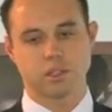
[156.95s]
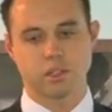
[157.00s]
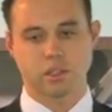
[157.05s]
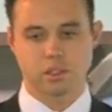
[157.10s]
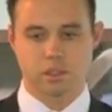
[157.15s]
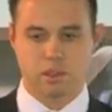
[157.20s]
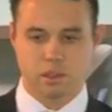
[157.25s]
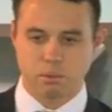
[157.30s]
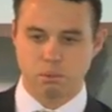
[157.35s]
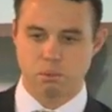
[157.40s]
So
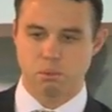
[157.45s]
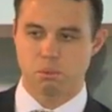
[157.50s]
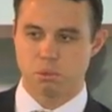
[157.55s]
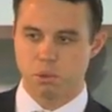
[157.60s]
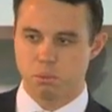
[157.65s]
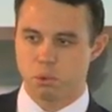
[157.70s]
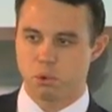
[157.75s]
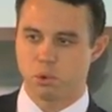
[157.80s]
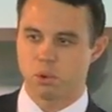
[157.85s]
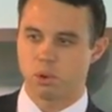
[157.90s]
that's kind of
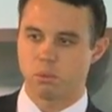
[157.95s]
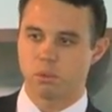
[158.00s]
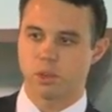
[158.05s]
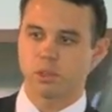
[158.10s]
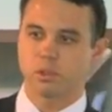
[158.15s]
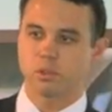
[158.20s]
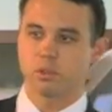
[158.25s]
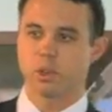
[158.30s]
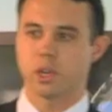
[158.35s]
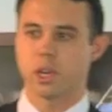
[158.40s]
the point at
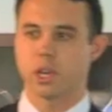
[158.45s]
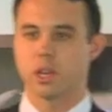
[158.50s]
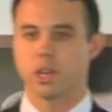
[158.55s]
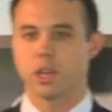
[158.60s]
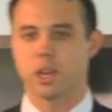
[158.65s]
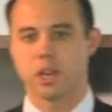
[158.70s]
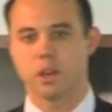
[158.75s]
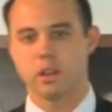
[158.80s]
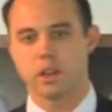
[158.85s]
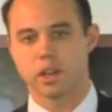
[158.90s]
which we are
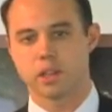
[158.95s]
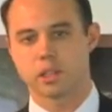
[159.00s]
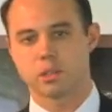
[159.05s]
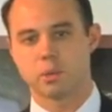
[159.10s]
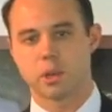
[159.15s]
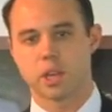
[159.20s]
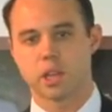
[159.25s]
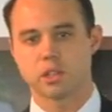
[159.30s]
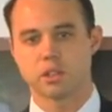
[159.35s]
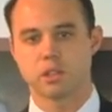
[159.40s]
now, that
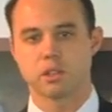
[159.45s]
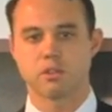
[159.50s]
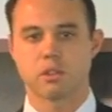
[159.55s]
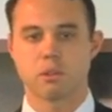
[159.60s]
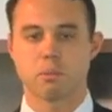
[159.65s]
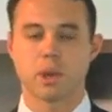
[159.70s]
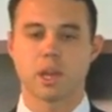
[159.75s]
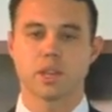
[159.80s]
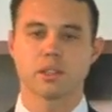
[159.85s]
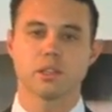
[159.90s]
expansion of
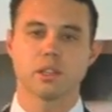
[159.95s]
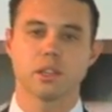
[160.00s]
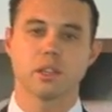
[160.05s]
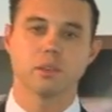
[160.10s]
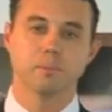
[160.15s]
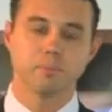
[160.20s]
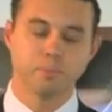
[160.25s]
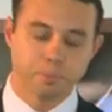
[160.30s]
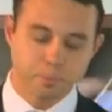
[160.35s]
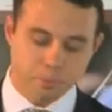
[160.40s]
capacity.